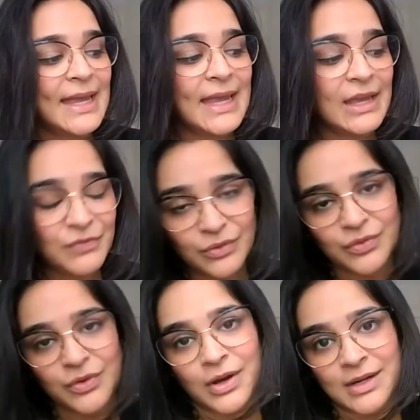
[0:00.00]
If
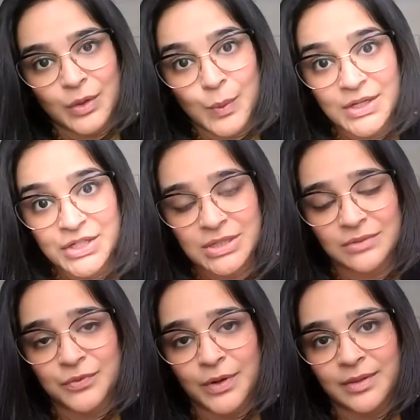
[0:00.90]
you've got a
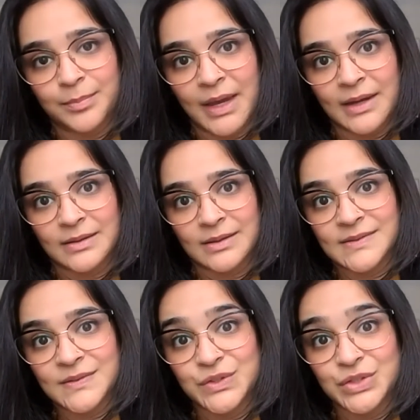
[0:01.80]
question for the
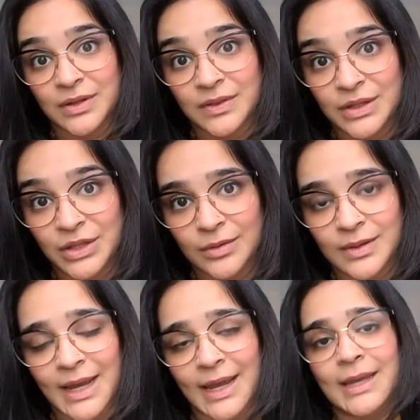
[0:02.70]
panelists during the
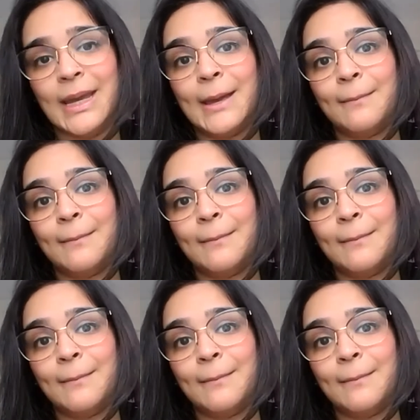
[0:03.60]
Q&A,